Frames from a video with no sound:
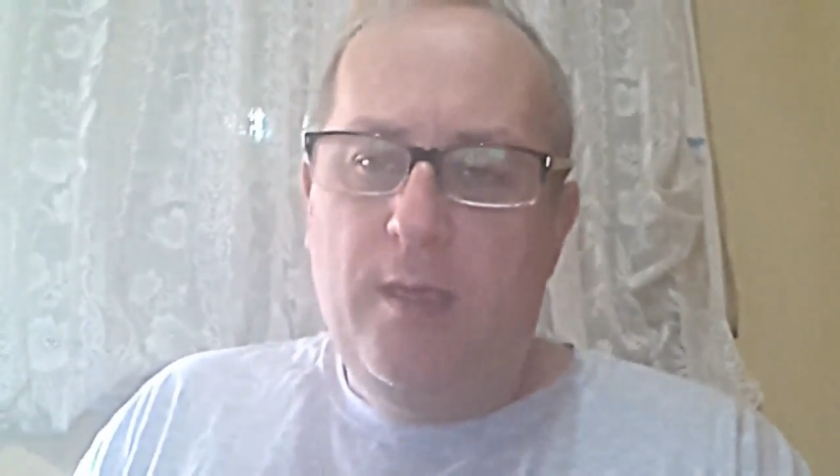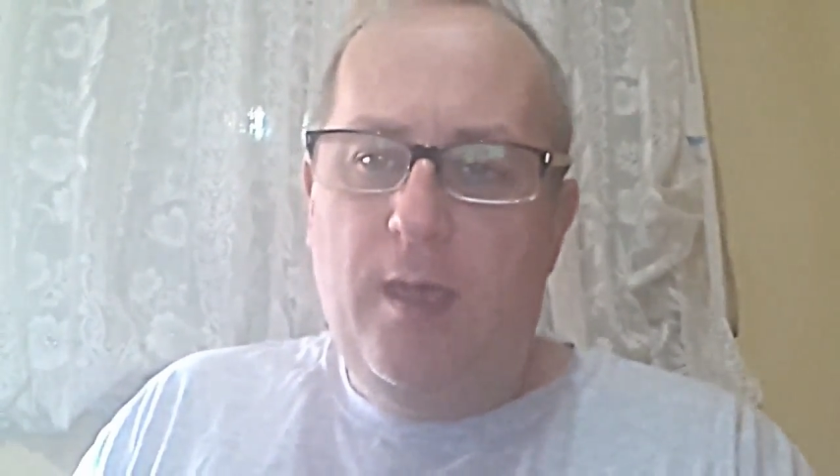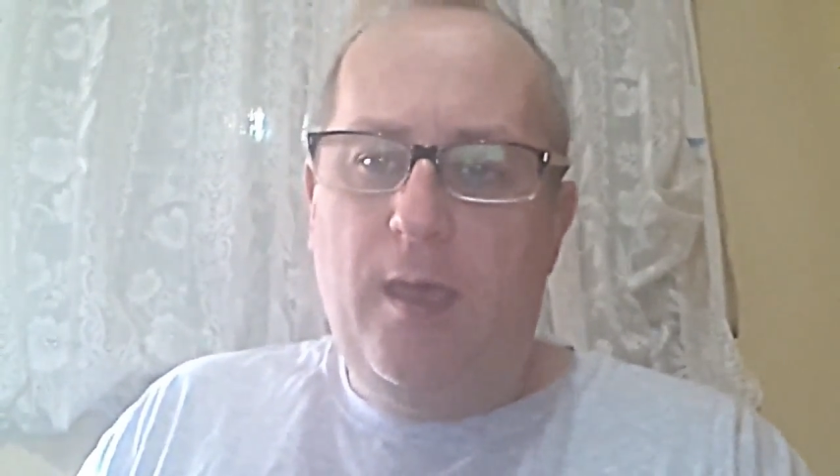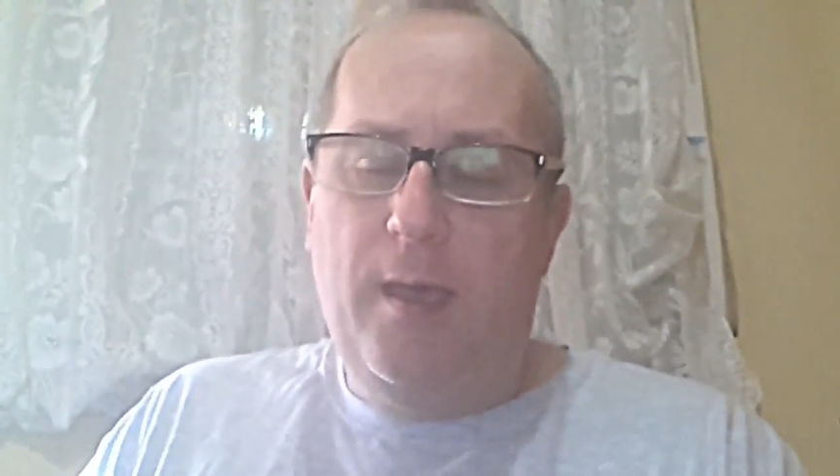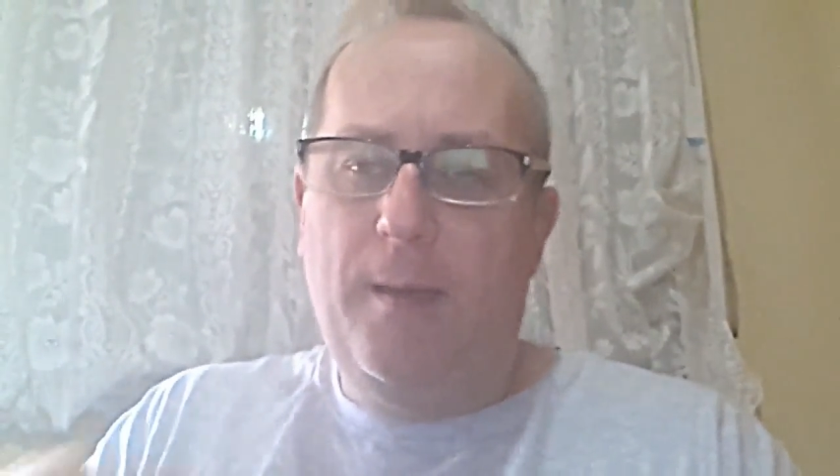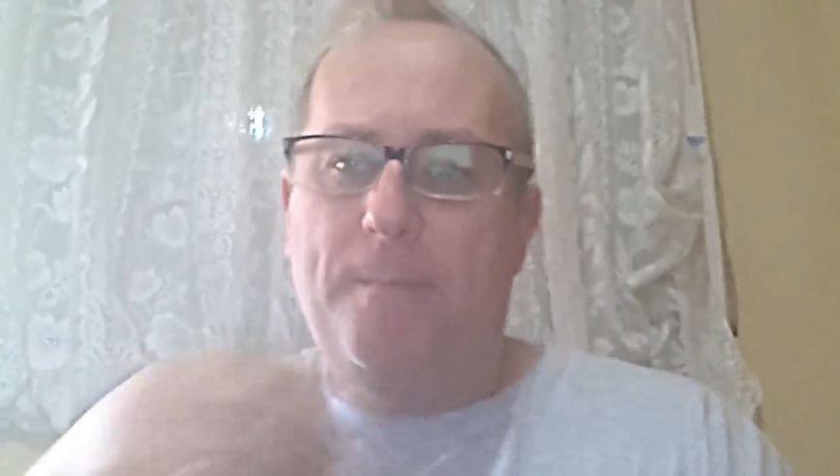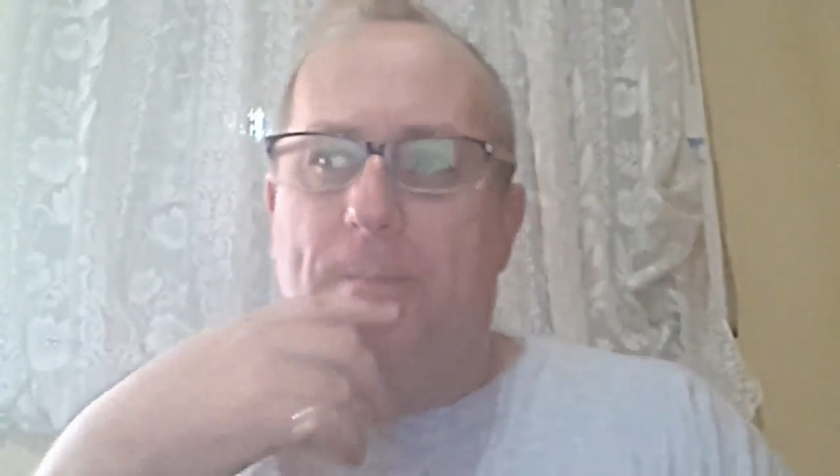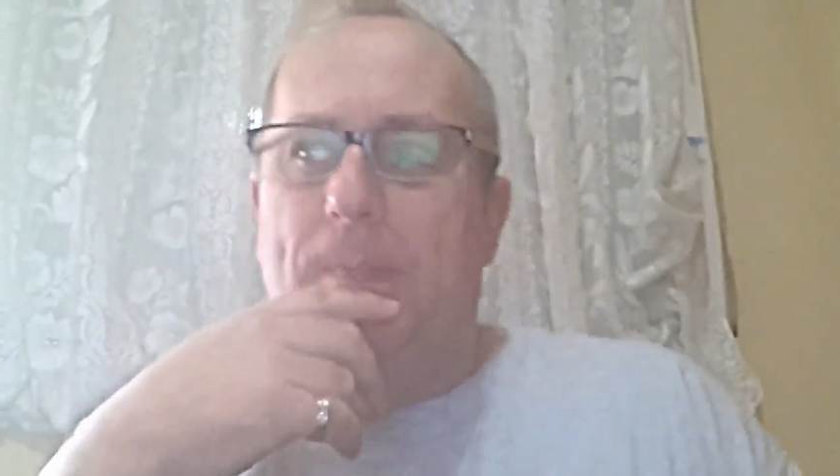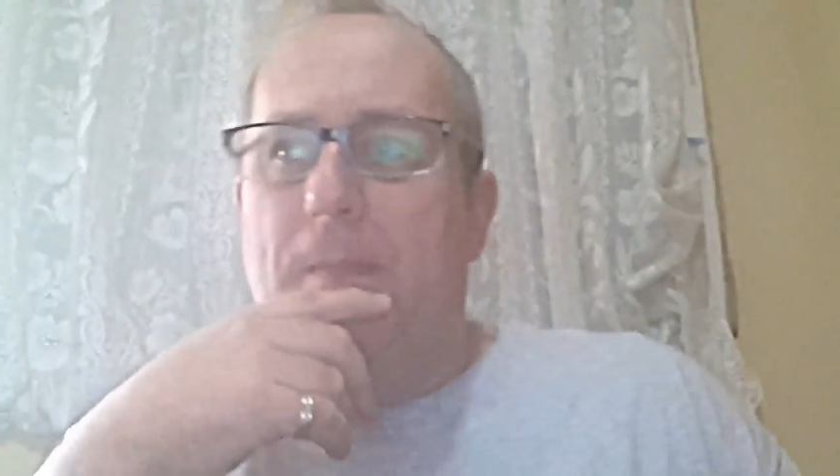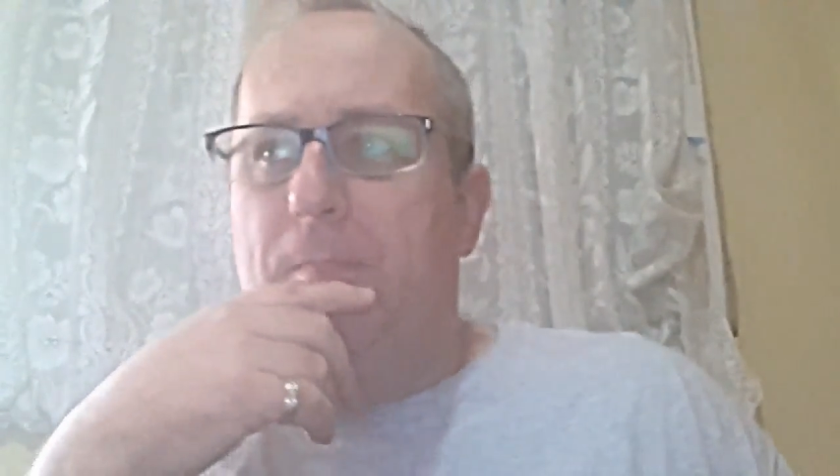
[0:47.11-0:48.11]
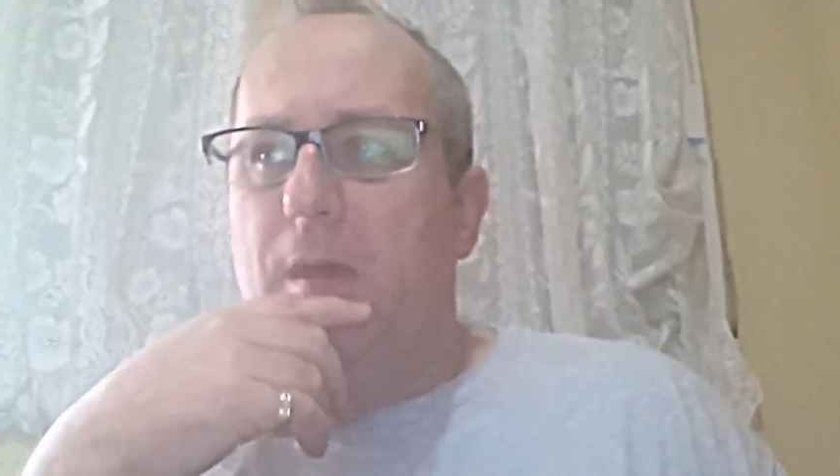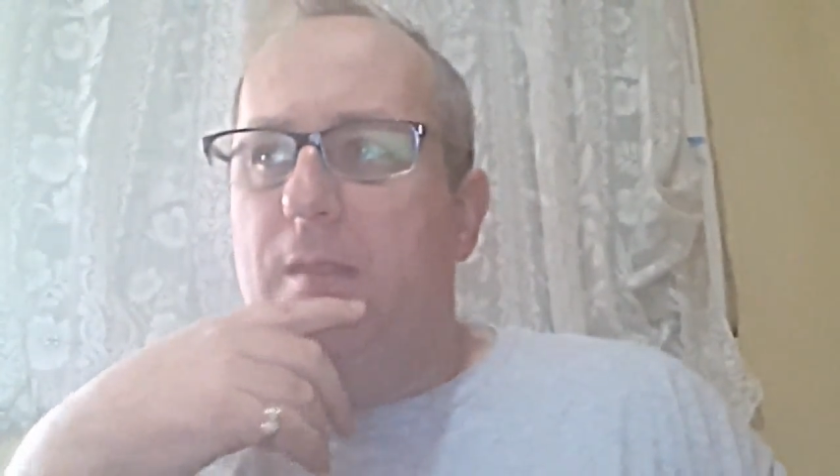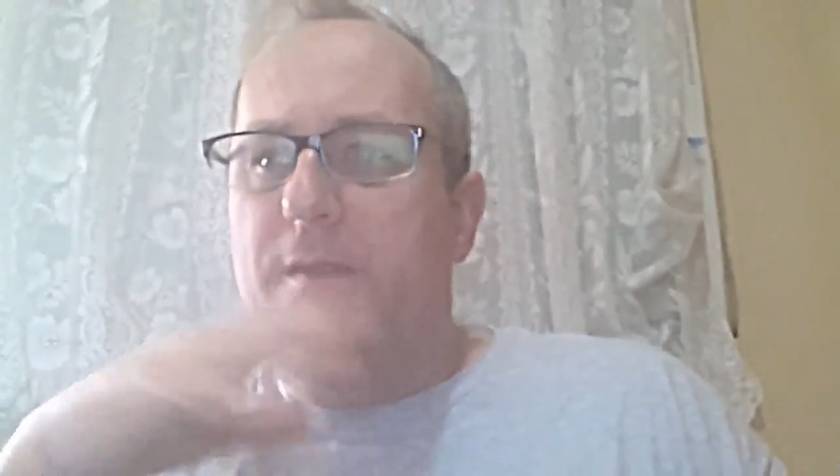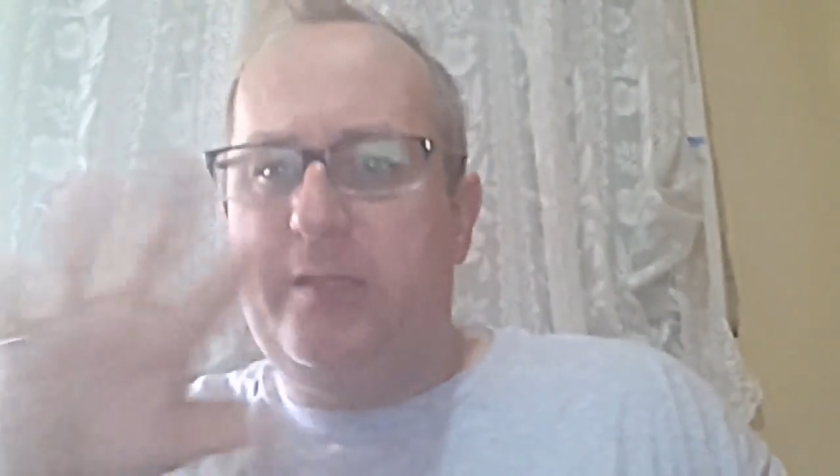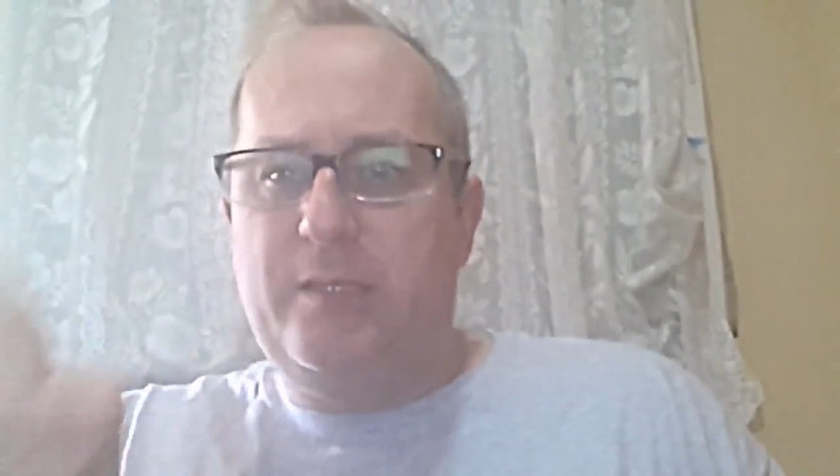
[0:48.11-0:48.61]

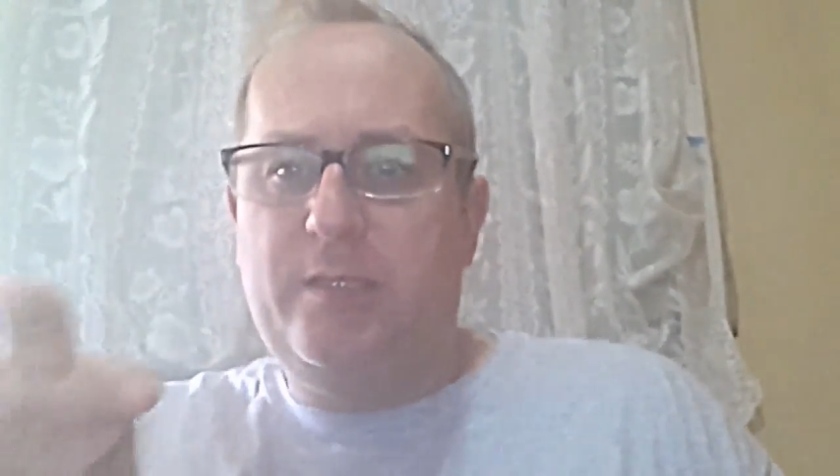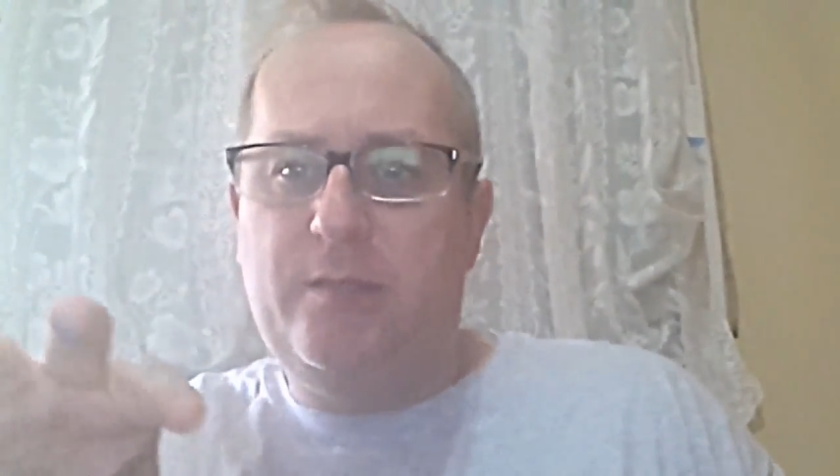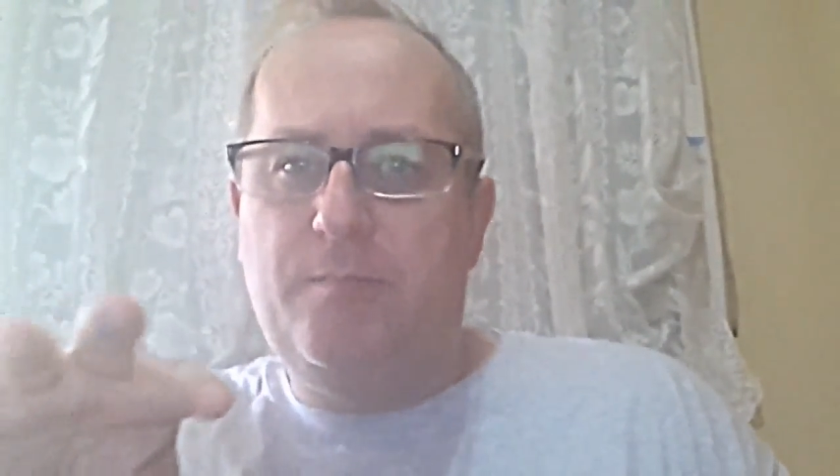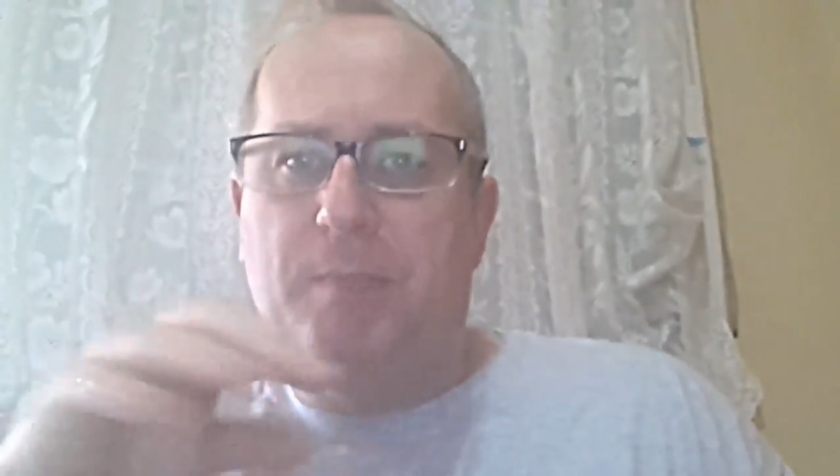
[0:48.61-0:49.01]
But this is